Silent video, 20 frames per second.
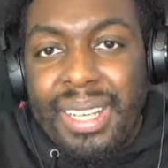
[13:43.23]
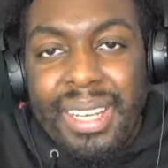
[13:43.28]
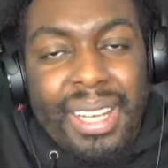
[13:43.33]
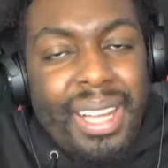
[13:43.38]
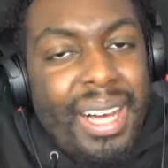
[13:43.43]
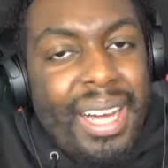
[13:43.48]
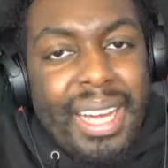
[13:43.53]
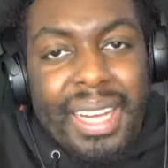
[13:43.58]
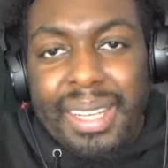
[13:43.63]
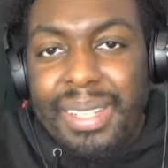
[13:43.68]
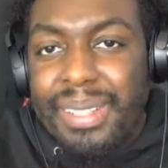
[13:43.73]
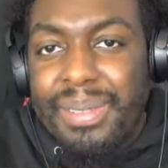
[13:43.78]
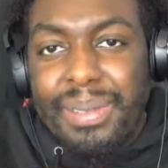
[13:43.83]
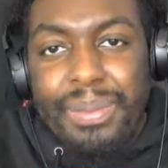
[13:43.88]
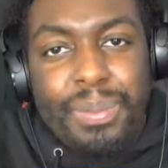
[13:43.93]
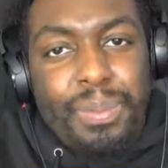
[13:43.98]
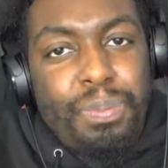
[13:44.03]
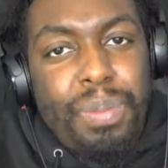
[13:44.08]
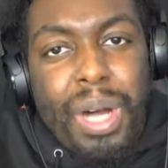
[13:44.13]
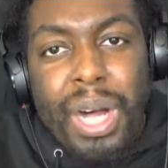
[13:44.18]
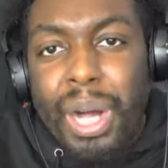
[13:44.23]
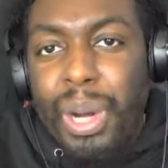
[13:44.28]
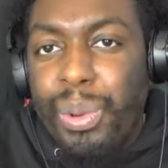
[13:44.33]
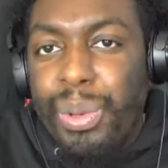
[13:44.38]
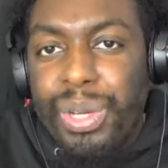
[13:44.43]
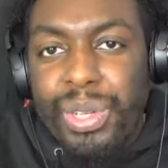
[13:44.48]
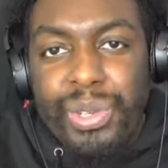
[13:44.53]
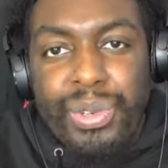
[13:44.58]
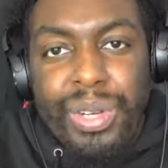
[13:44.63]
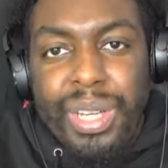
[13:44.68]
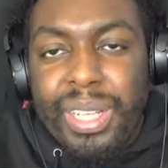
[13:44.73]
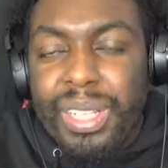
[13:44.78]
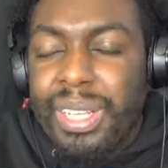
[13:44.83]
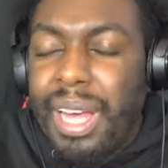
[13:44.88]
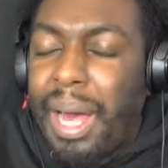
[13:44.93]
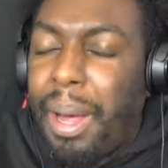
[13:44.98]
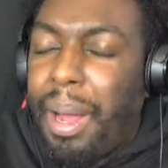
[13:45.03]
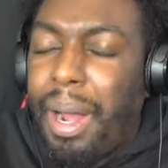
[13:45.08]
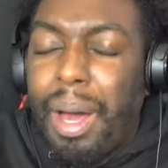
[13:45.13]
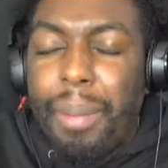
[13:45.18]
like poetry.
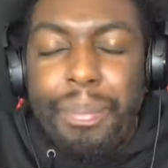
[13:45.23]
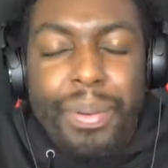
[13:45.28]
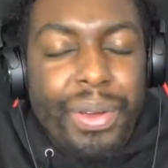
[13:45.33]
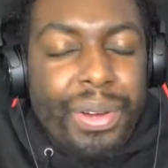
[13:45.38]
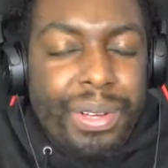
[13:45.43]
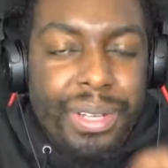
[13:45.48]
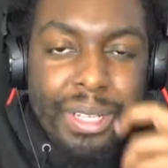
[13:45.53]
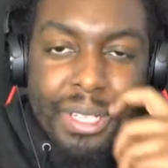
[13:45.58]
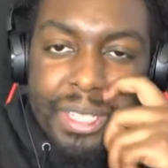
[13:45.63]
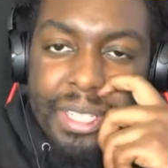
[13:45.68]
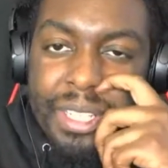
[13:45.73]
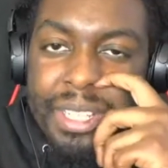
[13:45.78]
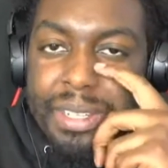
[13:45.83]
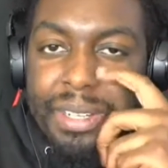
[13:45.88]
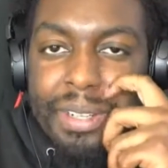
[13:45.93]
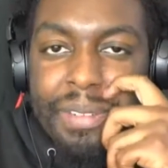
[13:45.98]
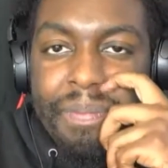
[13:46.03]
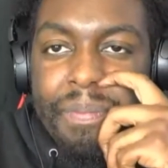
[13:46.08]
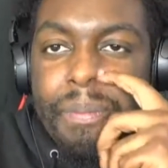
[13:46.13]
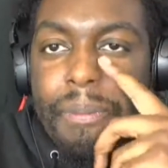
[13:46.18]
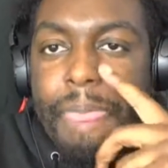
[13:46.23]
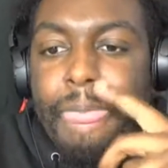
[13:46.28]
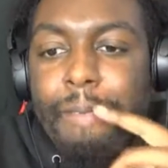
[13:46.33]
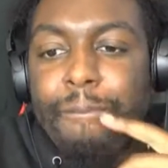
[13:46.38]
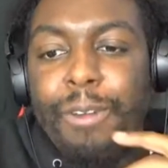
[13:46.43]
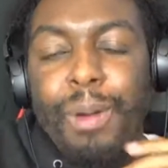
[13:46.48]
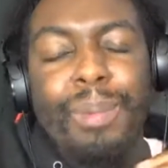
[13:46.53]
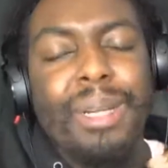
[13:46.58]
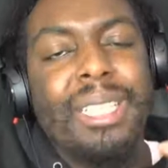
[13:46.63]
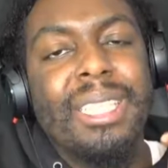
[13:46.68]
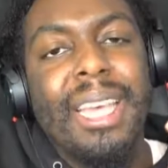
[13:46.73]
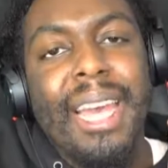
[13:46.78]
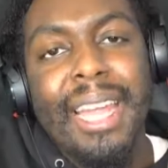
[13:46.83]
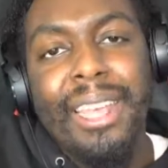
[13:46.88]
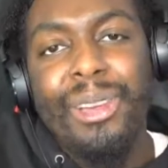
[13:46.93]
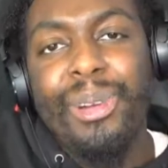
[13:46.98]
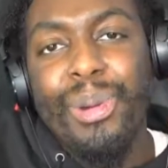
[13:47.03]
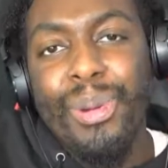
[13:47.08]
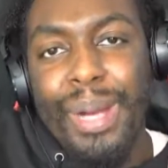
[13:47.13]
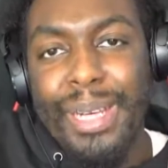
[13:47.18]
And I'll be honest, from a
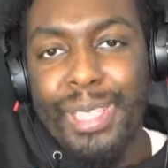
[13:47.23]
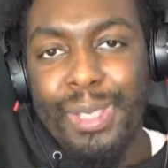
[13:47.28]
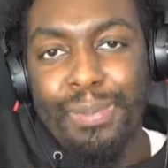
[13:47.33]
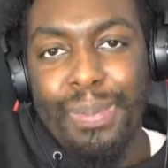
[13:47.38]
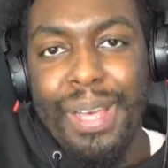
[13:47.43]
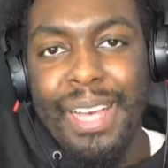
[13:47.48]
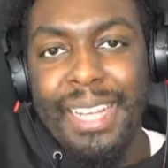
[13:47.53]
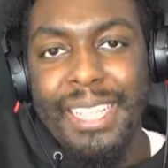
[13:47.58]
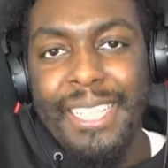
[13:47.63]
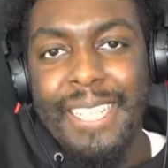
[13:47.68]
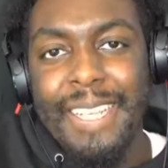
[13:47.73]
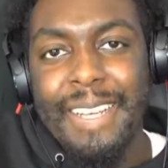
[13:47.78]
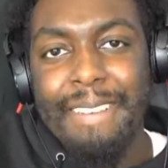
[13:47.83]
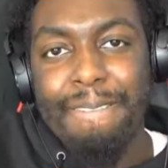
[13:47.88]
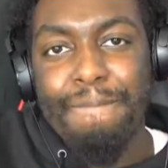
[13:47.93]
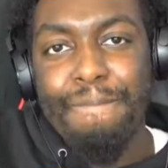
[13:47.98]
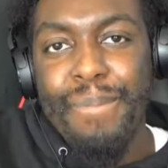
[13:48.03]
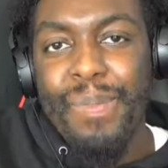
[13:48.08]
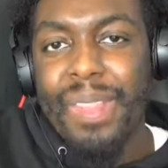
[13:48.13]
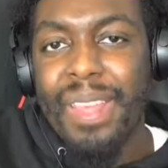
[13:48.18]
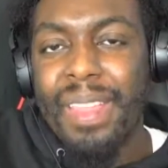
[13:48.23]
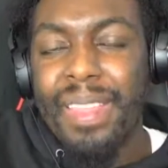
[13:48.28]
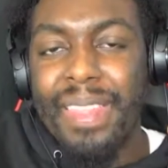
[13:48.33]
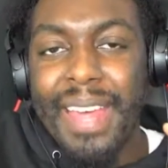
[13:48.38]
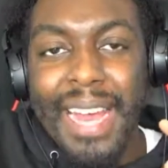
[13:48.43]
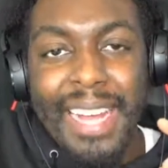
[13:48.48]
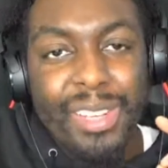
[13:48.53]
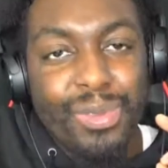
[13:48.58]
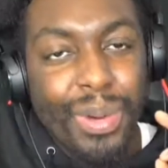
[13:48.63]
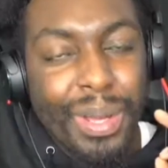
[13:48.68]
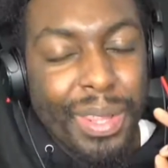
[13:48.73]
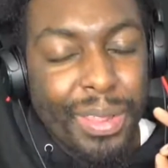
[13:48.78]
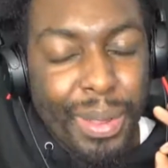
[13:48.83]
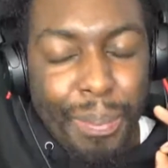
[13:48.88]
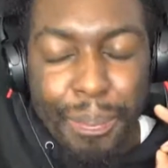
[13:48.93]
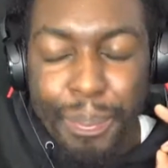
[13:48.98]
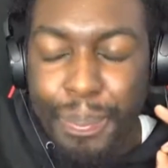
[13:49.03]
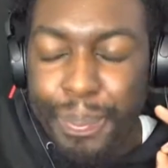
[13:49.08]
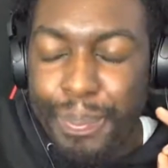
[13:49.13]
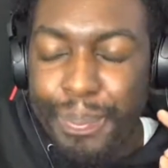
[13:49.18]
technical aspect, that is one of
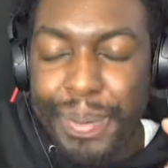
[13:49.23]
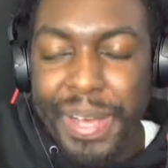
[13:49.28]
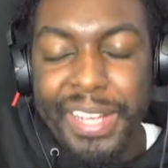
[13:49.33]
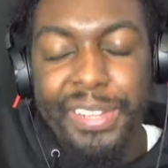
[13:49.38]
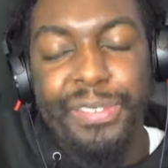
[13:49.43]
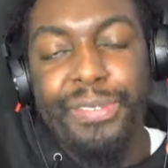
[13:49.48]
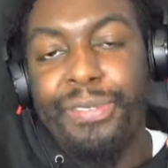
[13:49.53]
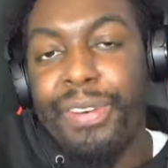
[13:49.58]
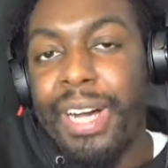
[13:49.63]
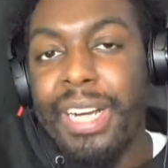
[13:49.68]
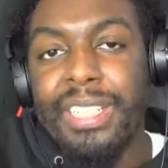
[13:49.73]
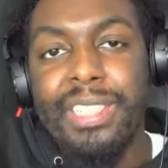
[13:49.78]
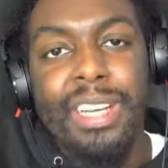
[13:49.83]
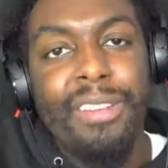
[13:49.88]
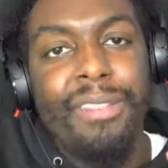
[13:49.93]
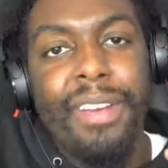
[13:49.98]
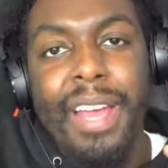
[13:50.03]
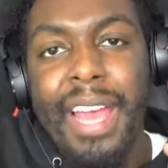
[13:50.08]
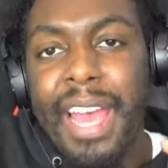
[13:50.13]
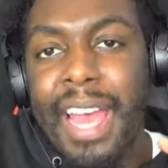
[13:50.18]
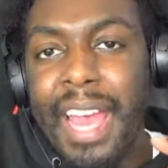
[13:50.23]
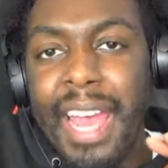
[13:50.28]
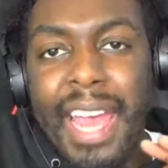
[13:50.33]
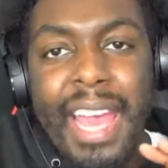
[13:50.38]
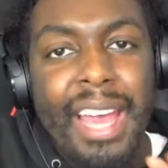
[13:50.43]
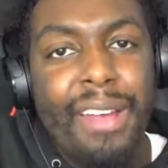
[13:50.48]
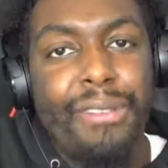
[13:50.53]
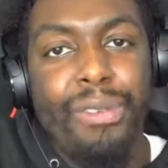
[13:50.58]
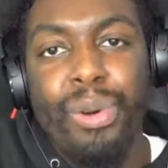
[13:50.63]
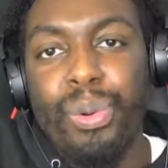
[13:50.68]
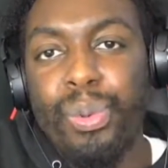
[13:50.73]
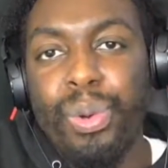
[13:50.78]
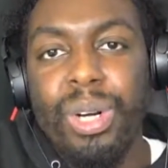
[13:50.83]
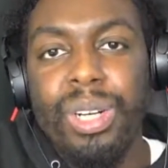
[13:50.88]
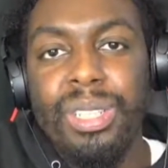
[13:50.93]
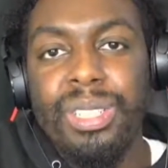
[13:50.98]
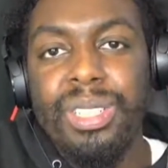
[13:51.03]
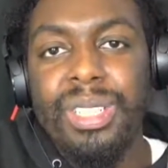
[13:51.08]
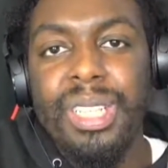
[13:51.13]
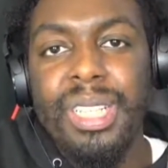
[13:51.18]
the best fights I've ever
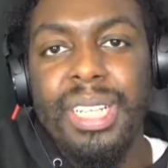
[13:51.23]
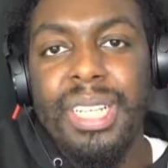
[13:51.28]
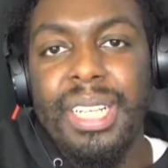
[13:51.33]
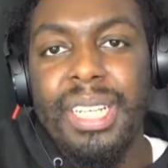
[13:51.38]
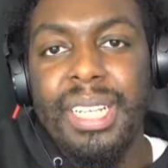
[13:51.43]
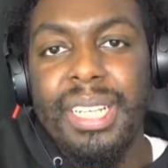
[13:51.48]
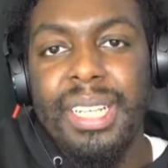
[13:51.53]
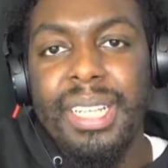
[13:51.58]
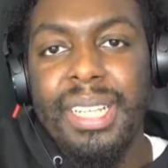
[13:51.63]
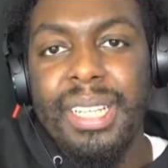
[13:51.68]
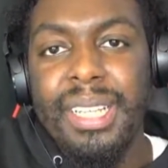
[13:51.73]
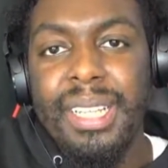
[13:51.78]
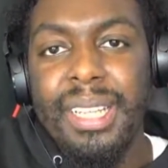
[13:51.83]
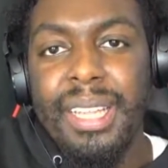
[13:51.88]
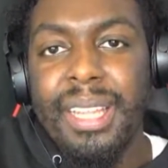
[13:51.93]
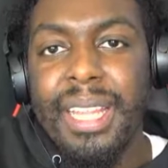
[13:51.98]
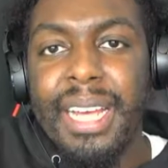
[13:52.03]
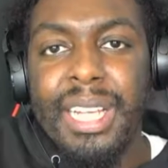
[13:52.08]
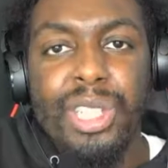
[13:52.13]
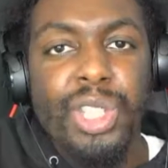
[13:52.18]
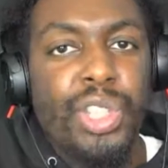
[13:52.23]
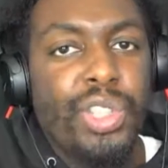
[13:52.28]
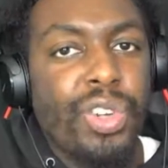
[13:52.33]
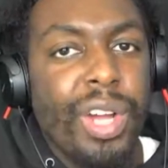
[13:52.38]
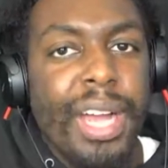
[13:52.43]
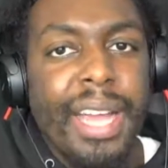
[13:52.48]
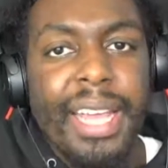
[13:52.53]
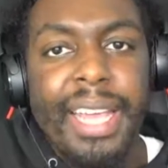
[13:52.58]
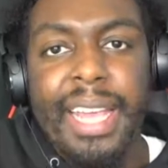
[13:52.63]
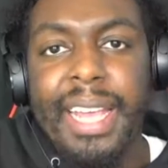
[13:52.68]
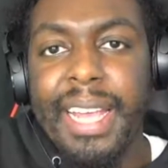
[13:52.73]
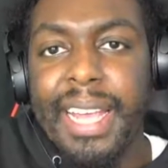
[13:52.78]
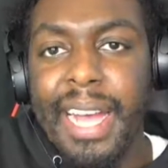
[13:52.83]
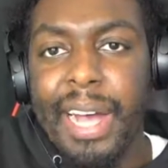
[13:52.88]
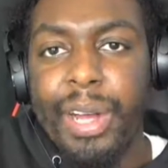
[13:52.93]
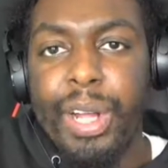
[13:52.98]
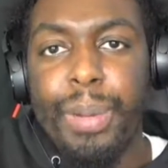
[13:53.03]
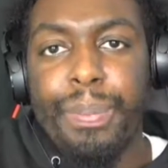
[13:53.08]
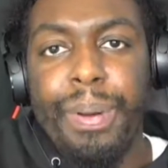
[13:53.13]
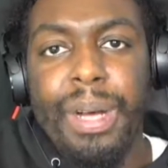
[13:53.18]
watched. Their striking,
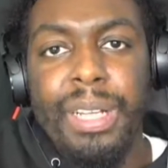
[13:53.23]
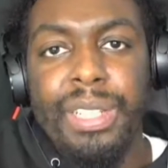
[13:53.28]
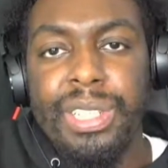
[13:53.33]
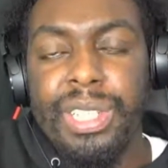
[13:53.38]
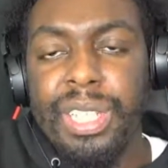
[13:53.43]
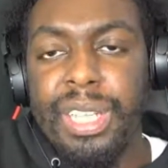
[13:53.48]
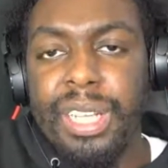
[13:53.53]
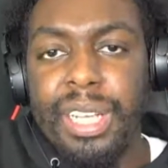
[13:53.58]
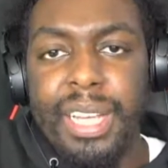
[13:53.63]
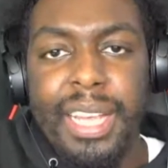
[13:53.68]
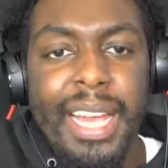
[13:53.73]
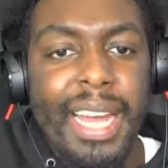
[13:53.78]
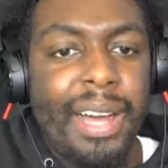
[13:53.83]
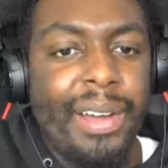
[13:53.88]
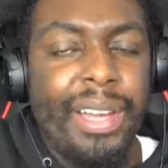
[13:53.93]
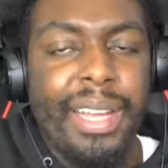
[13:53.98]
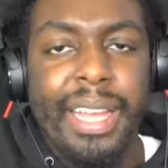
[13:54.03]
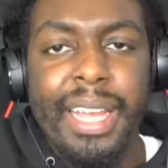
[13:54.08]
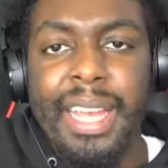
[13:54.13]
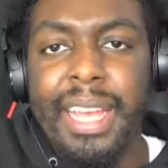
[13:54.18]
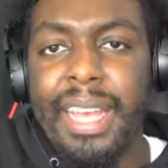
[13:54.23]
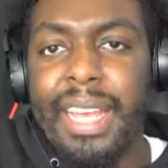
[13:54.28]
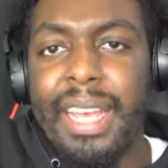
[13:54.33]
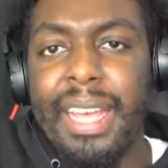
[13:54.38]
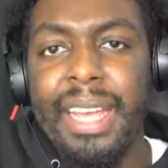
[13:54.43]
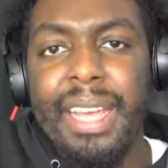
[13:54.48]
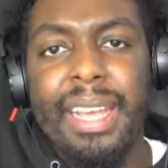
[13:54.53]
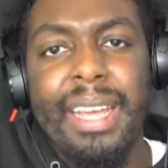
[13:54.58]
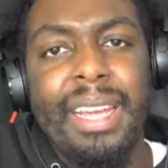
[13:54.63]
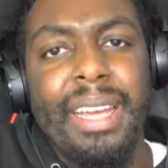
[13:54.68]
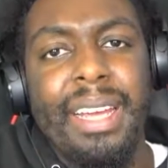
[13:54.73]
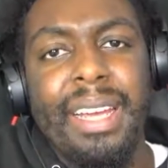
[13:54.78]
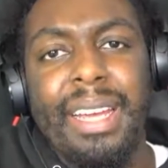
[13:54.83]
counter-punching and counter-kicking,